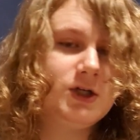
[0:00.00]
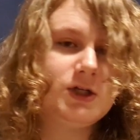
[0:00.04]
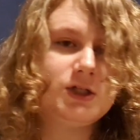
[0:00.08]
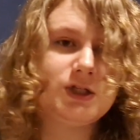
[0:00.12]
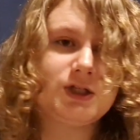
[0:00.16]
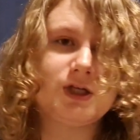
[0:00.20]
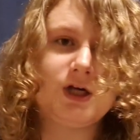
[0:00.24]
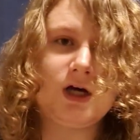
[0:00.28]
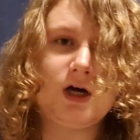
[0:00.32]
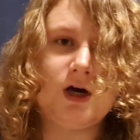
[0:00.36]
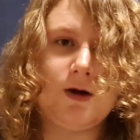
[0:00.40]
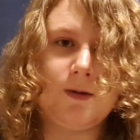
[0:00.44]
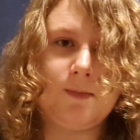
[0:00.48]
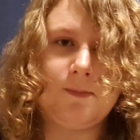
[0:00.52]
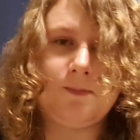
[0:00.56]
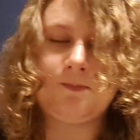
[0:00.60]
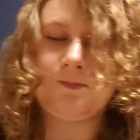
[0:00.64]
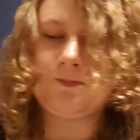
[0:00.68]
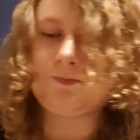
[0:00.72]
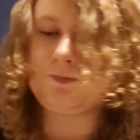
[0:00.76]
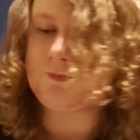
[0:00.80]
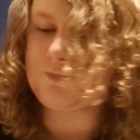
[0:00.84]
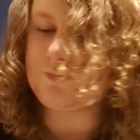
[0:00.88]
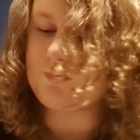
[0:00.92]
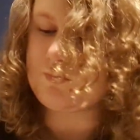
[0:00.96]
So yeah,
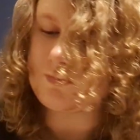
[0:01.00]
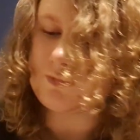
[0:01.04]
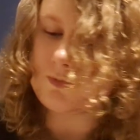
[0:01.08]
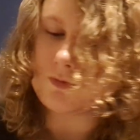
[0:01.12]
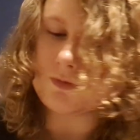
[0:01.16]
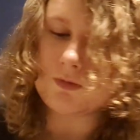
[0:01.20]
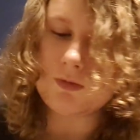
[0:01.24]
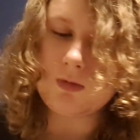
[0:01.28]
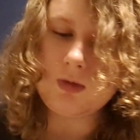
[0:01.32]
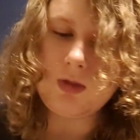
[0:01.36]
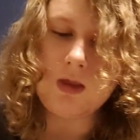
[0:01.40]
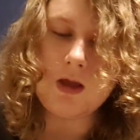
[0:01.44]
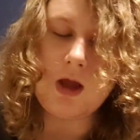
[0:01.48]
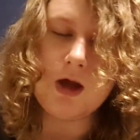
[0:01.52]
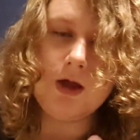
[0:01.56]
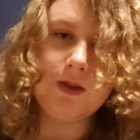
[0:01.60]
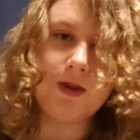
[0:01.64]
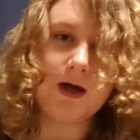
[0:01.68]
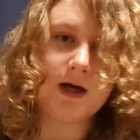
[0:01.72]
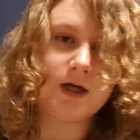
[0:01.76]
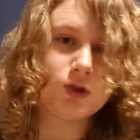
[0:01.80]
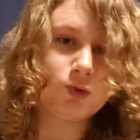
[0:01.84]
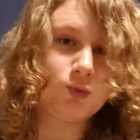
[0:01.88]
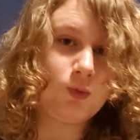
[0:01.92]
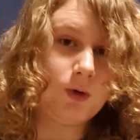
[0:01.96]

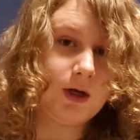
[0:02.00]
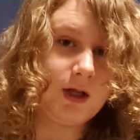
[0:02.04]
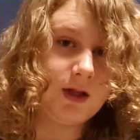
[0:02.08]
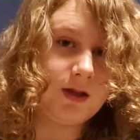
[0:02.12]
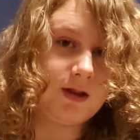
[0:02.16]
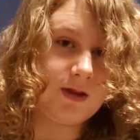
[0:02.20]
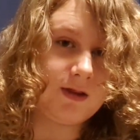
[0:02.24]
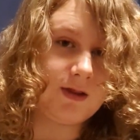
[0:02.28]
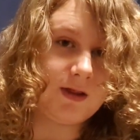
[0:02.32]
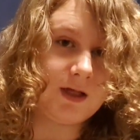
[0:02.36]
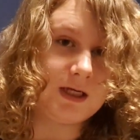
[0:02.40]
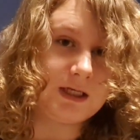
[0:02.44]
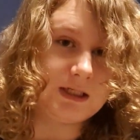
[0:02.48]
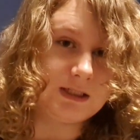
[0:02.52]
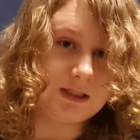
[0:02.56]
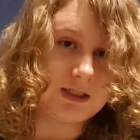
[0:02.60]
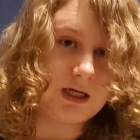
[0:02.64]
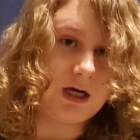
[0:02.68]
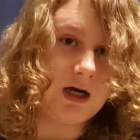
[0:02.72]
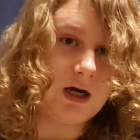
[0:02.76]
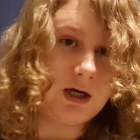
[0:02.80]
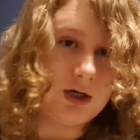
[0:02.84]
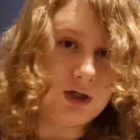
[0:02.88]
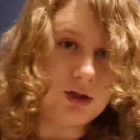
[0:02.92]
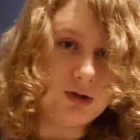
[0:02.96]
that's one of the things
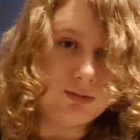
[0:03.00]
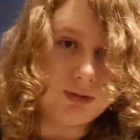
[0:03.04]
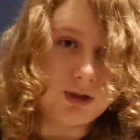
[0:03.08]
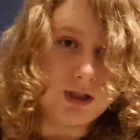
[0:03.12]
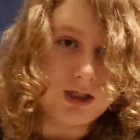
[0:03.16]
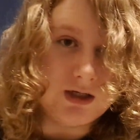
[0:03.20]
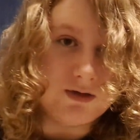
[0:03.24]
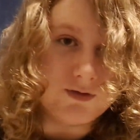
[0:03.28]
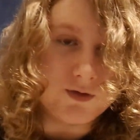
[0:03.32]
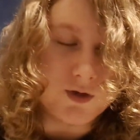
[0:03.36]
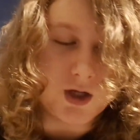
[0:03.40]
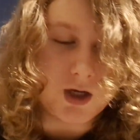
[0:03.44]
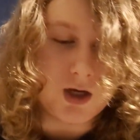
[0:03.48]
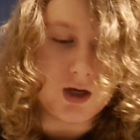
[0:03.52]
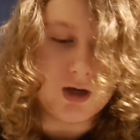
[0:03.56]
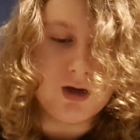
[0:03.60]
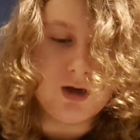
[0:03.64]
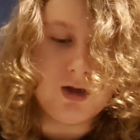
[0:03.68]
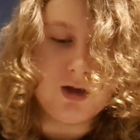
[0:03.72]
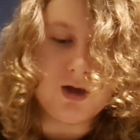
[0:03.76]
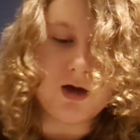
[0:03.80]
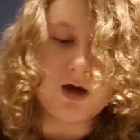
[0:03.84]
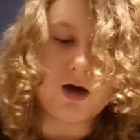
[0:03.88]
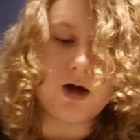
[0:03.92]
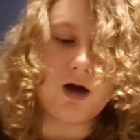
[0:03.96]
that I do believe in.
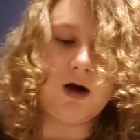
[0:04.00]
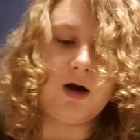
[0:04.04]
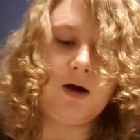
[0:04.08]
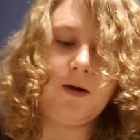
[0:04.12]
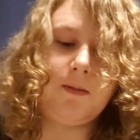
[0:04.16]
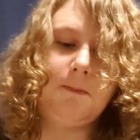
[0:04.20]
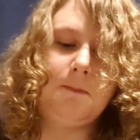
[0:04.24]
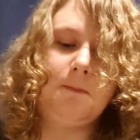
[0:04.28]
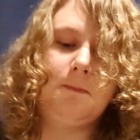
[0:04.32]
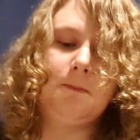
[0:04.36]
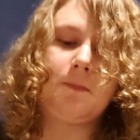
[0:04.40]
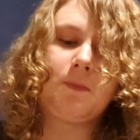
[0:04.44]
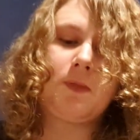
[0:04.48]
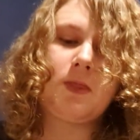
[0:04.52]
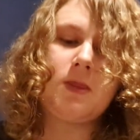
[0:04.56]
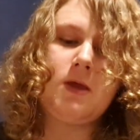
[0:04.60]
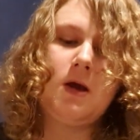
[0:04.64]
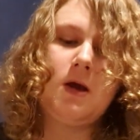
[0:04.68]
I've